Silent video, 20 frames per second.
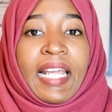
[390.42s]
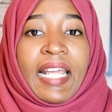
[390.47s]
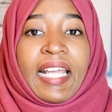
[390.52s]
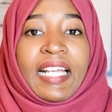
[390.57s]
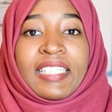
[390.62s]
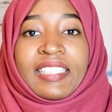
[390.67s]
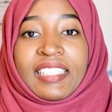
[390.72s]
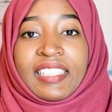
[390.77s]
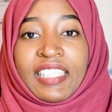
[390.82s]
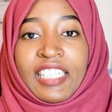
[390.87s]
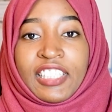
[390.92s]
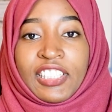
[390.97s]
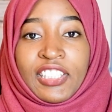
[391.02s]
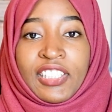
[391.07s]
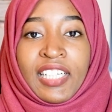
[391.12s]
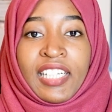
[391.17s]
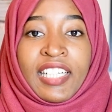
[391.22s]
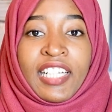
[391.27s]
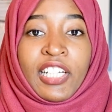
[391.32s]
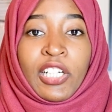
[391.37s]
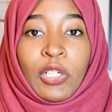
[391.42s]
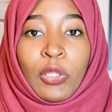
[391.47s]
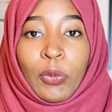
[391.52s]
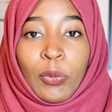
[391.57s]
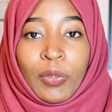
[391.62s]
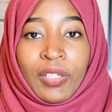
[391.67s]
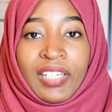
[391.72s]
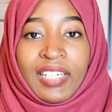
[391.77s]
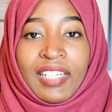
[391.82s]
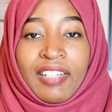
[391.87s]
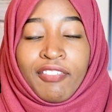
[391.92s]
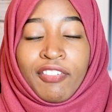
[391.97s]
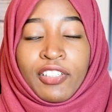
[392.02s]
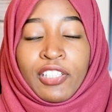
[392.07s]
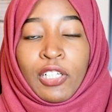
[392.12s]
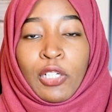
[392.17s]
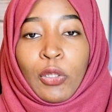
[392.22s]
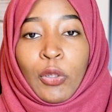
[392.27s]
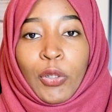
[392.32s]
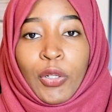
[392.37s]
internationally and locally. For
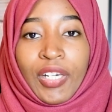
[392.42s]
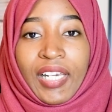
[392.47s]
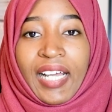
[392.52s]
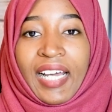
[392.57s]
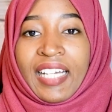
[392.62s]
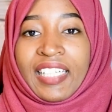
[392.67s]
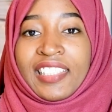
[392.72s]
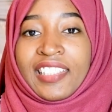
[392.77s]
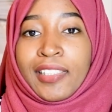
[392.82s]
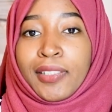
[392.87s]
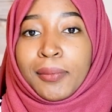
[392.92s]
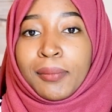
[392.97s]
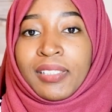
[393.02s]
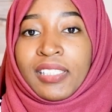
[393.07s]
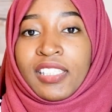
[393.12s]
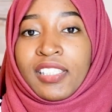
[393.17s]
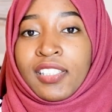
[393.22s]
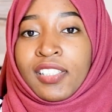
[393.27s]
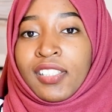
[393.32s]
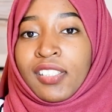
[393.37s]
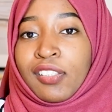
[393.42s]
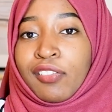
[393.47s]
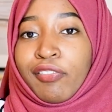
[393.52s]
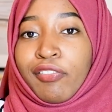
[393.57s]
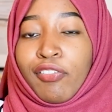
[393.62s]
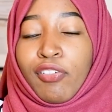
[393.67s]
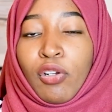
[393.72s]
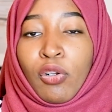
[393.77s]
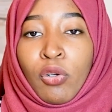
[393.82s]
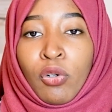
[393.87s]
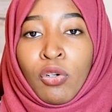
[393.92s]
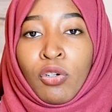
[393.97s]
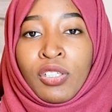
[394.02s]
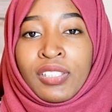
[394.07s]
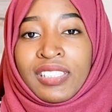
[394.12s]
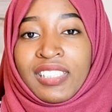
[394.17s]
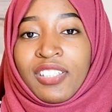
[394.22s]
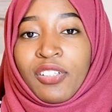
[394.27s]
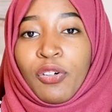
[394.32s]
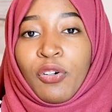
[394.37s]
the local items such as the
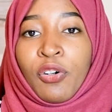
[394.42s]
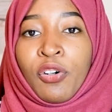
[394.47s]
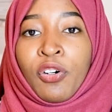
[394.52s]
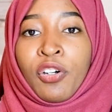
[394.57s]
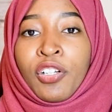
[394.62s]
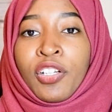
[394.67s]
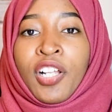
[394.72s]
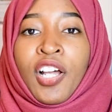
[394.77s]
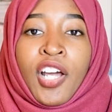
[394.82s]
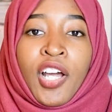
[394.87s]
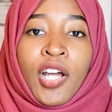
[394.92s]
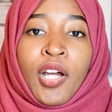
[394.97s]
floors and all,